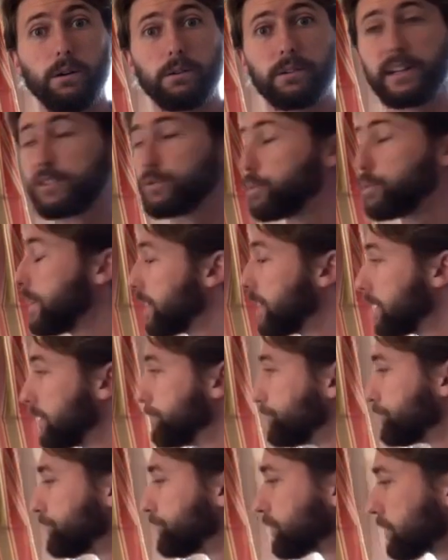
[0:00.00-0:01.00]
that's weird.
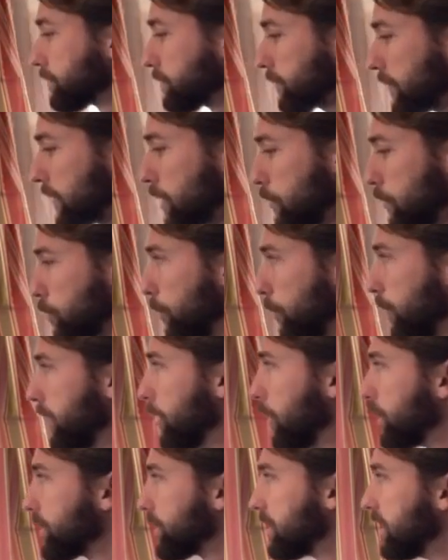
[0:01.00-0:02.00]
So what we
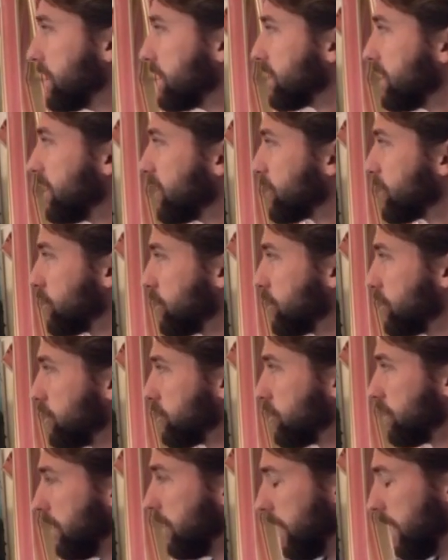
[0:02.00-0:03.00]
notice is, here's
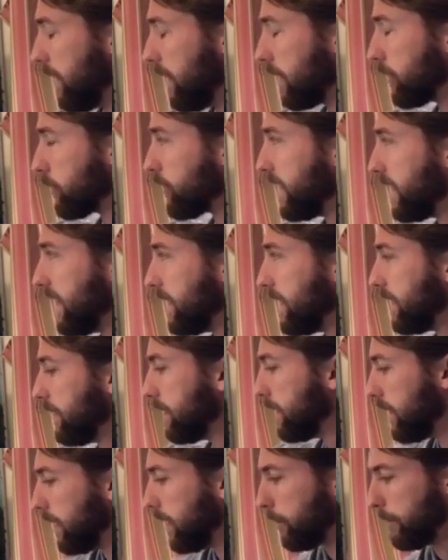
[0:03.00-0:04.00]
green.
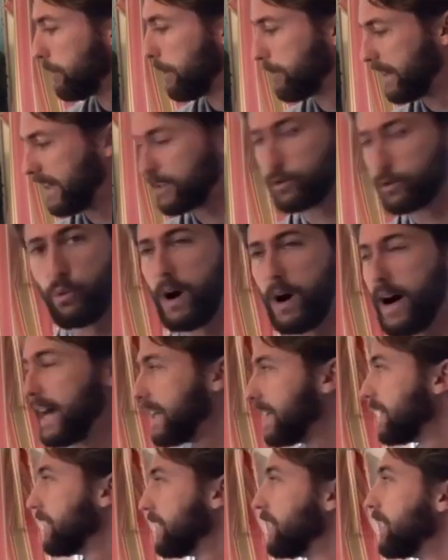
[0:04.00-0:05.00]
Remember, that's
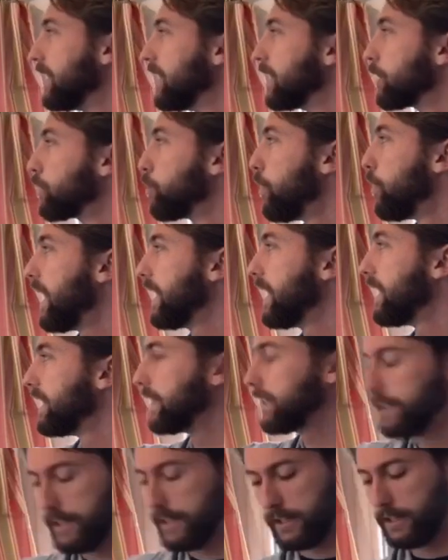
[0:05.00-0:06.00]
guanine. Guanine
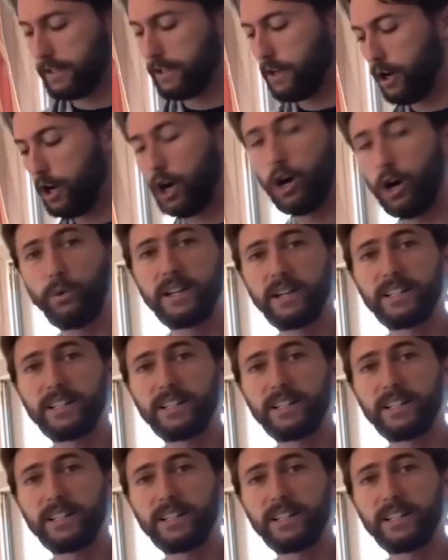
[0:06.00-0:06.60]
always